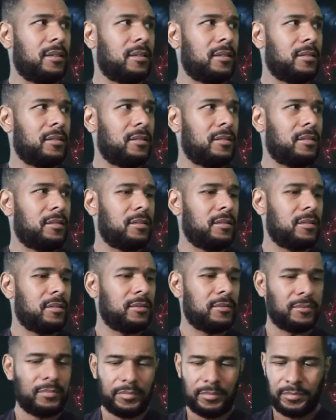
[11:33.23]

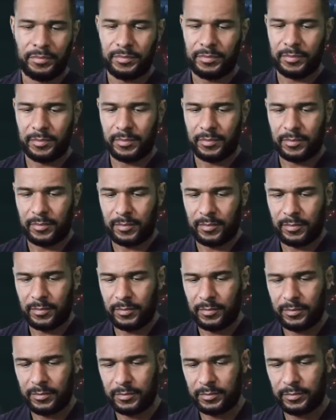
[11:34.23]

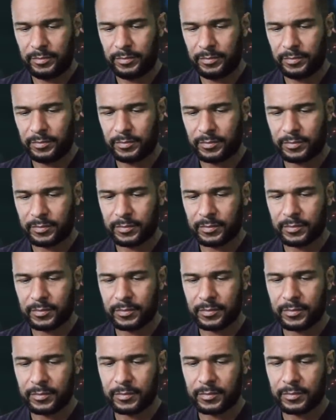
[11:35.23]

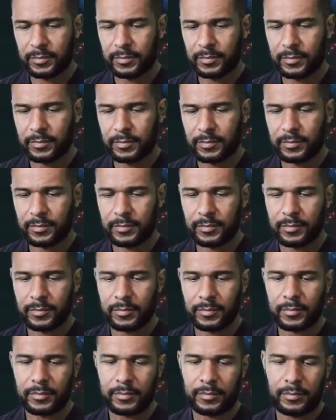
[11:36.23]

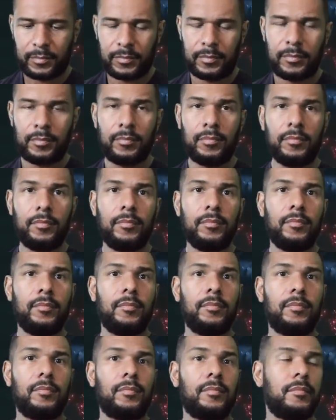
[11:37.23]

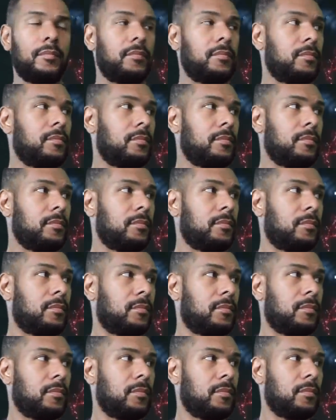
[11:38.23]

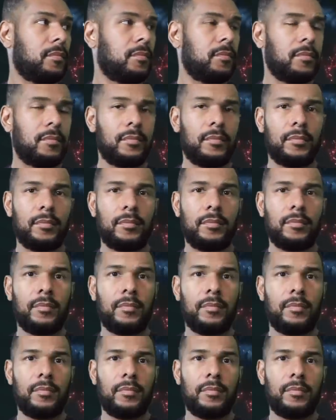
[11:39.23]
The person shown says nothing.